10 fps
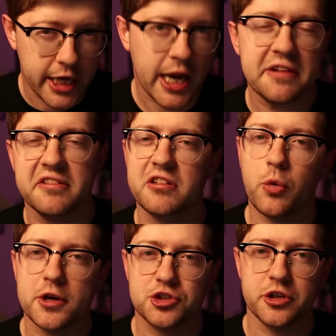I got asked this
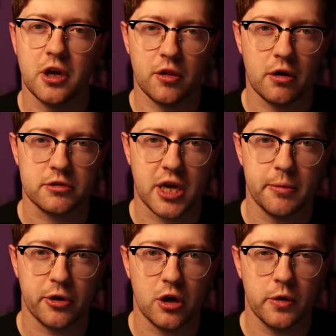question a long
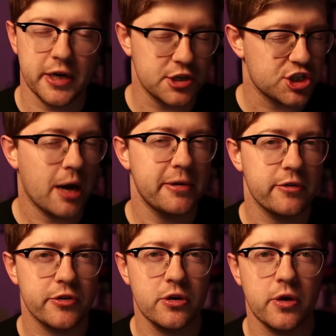time ago in a job
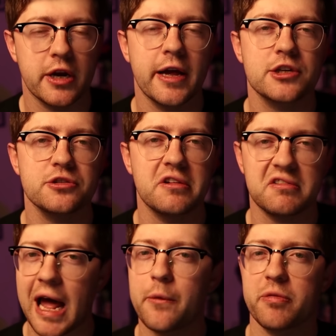interview, and it actually
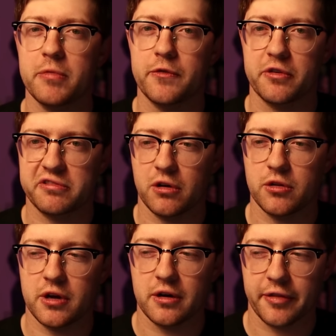sat with me for so
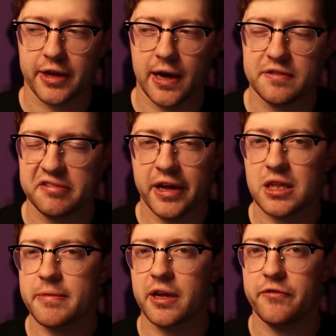long that I've
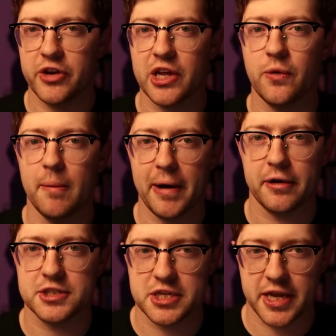decided to make a video
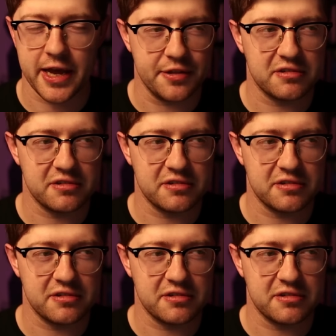about it today.